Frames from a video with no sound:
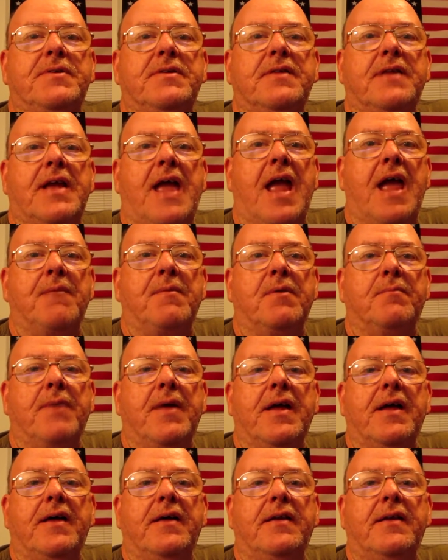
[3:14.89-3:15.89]
to the
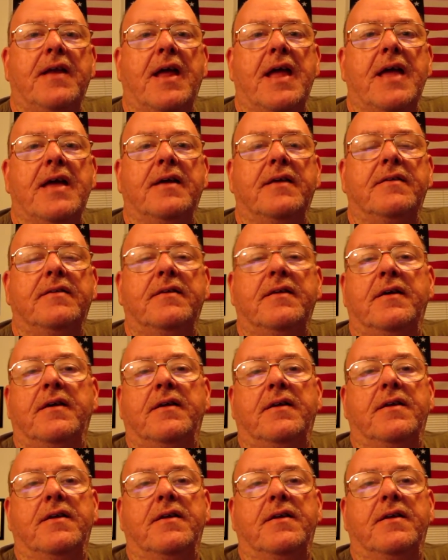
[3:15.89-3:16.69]
cameraman and